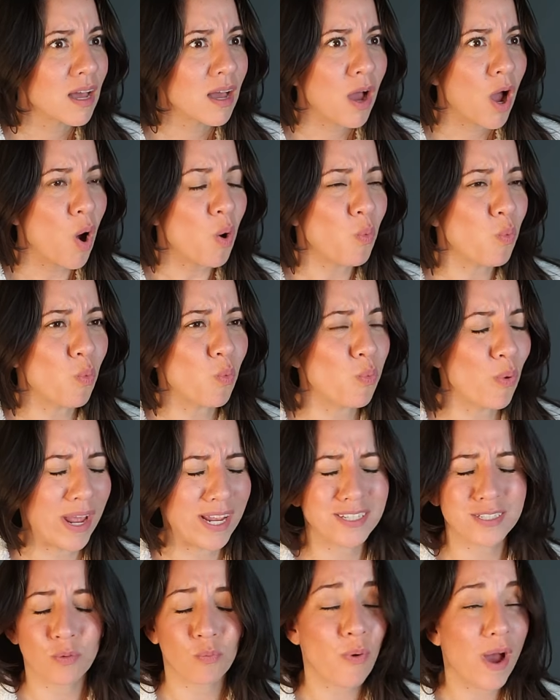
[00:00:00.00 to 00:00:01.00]
Oh,
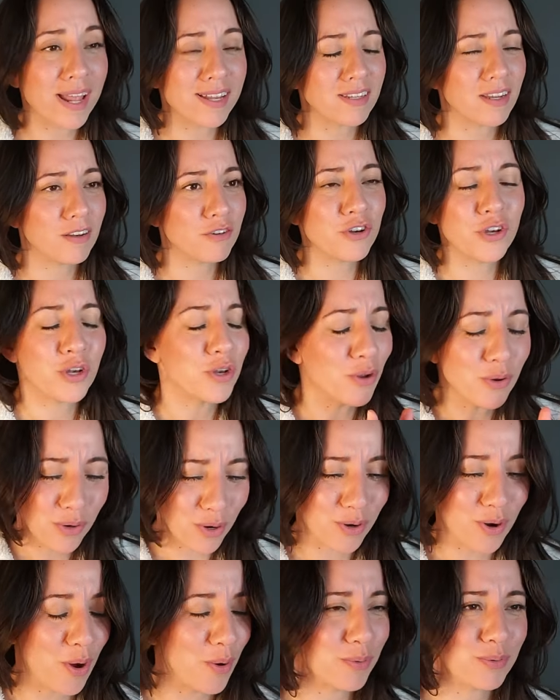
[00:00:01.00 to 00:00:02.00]
wait, what?
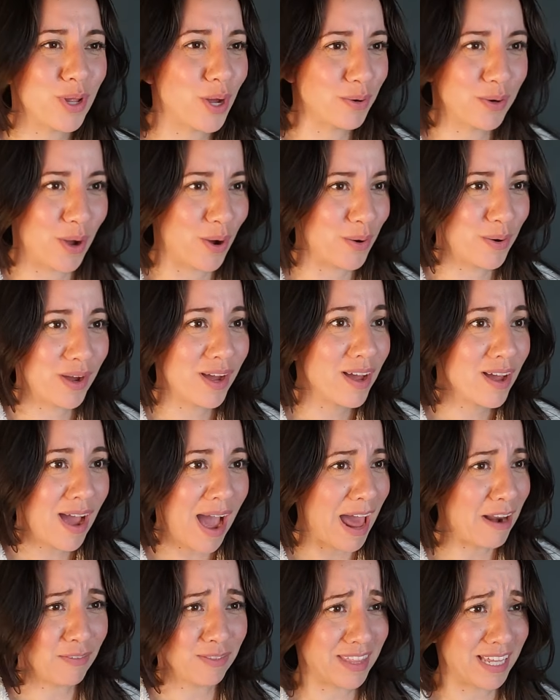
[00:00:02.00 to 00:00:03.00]
No.
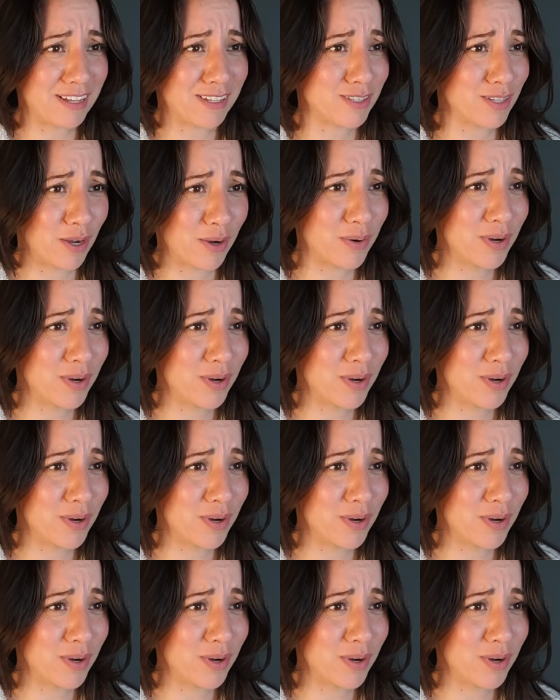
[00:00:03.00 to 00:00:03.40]
I don't think so.